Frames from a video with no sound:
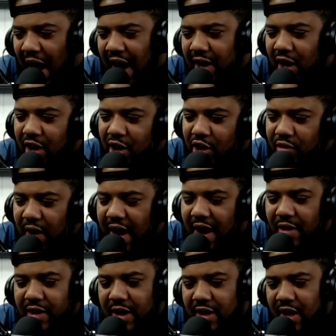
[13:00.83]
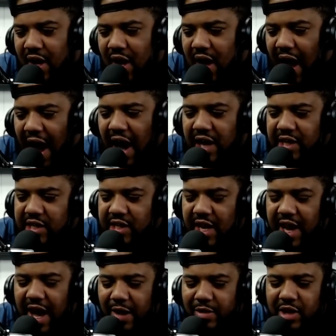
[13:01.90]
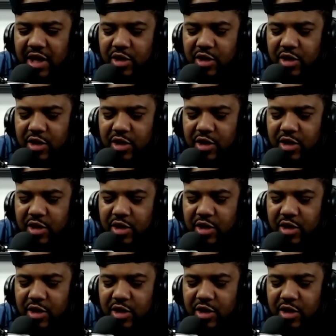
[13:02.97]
love the crowd, and I understand how it